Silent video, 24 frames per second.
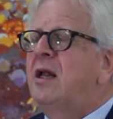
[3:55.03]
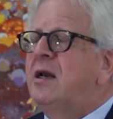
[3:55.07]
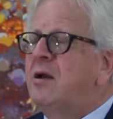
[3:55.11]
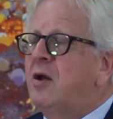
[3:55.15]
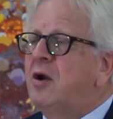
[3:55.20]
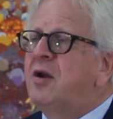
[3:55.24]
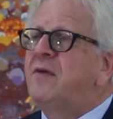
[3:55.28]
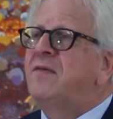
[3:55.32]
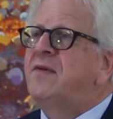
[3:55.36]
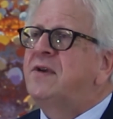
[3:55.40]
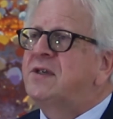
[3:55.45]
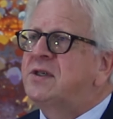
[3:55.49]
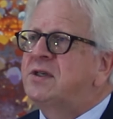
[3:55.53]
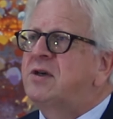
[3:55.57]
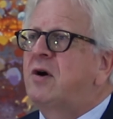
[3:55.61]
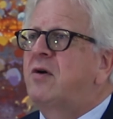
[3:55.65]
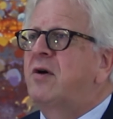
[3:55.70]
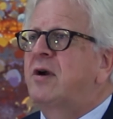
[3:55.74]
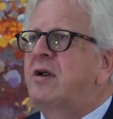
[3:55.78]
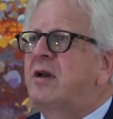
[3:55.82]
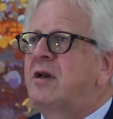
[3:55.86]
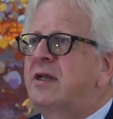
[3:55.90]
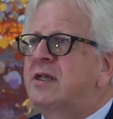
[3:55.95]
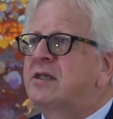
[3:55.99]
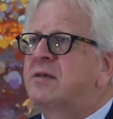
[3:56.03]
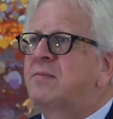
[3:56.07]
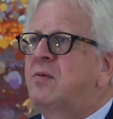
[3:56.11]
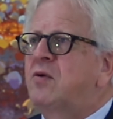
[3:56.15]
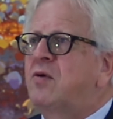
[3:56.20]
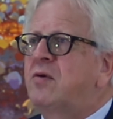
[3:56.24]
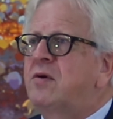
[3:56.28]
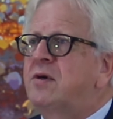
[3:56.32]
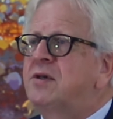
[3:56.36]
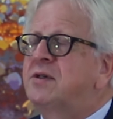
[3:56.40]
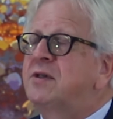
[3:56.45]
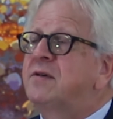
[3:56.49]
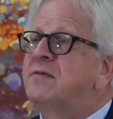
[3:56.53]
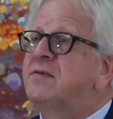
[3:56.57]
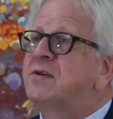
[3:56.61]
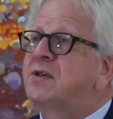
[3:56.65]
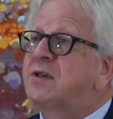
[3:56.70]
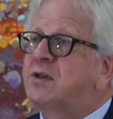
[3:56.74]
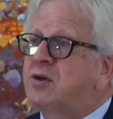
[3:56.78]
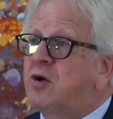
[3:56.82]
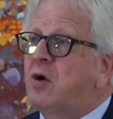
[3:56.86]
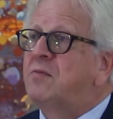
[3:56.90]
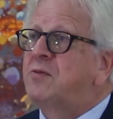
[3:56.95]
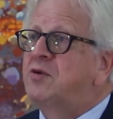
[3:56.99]
A lot of historical explorers have
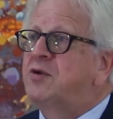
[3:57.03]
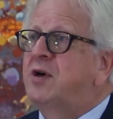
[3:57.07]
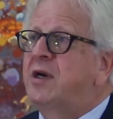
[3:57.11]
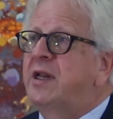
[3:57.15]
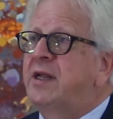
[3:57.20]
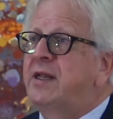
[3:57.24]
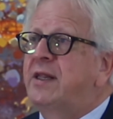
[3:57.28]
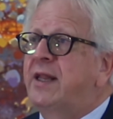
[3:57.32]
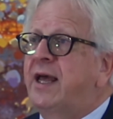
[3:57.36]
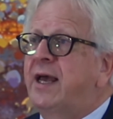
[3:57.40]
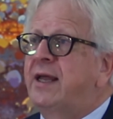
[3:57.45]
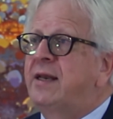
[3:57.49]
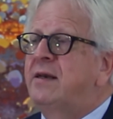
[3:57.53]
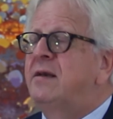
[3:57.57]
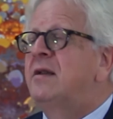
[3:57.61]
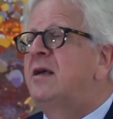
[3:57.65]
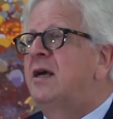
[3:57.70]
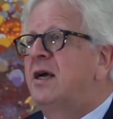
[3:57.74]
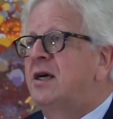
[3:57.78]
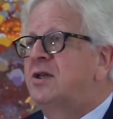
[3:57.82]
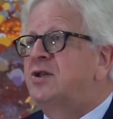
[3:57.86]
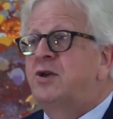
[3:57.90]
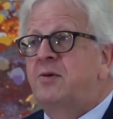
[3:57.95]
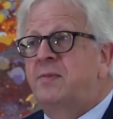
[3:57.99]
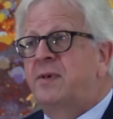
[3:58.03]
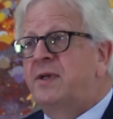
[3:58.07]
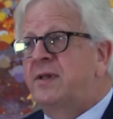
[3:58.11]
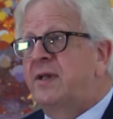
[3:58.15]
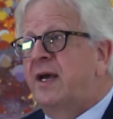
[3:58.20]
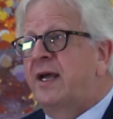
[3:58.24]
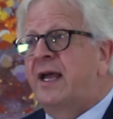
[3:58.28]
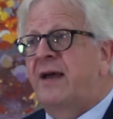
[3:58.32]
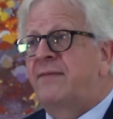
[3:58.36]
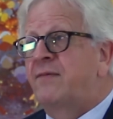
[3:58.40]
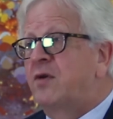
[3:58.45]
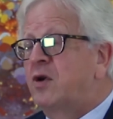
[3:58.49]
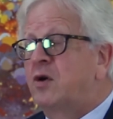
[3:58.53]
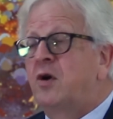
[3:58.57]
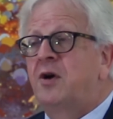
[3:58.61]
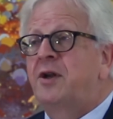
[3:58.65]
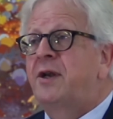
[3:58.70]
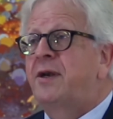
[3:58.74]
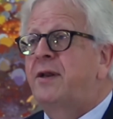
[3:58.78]
stopped drilling then, assuming they haven't got